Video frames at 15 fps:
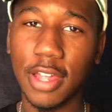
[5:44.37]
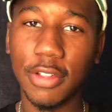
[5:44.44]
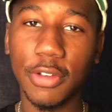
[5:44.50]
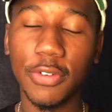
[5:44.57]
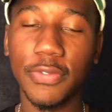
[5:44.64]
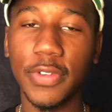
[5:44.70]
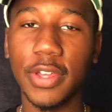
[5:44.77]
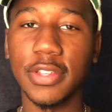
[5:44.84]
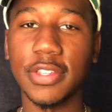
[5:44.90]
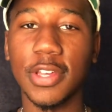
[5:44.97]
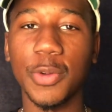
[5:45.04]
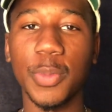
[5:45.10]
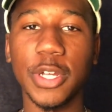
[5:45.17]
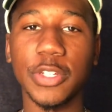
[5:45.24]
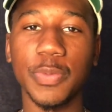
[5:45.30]
And you'll feel
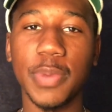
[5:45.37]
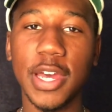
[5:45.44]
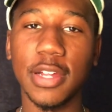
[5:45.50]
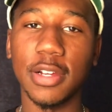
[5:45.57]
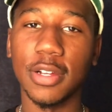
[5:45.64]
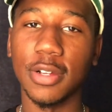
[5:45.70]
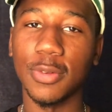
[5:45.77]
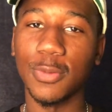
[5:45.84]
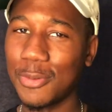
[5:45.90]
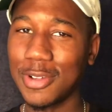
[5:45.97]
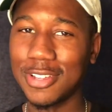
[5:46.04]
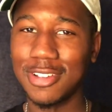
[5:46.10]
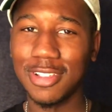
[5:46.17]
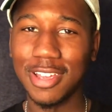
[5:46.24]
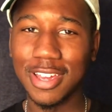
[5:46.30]
so much better
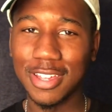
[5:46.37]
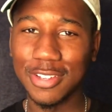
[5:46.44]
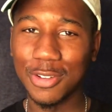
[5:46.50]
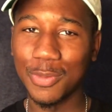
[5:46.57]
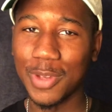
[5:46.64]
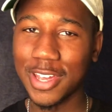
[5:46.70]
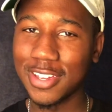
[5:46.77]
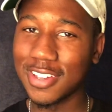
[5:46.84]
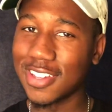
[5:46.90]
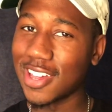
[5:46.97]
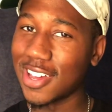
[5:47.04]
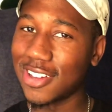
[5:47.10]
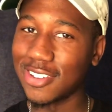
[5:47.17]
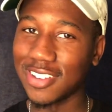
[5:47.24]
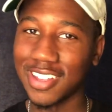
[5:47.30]
when you look at your bank
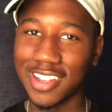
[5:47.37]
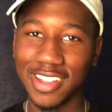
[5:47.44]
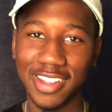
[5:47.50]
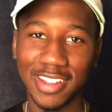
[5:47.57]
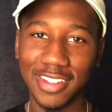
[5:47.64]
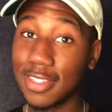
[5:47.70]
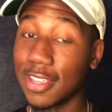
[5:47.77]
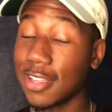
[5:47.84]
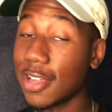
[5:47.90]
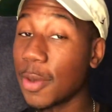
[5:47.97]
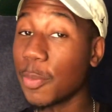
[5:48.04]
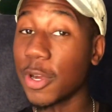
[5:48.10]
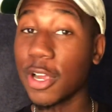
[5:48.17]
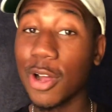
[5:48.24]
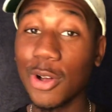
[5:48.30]
account and the
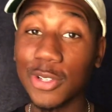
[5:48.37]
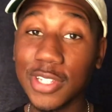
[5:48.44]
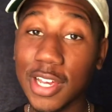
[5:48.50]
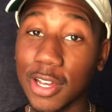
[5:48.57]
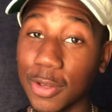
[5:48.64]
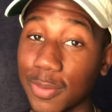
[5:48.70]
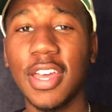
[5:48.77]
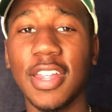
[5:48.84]
number goes up.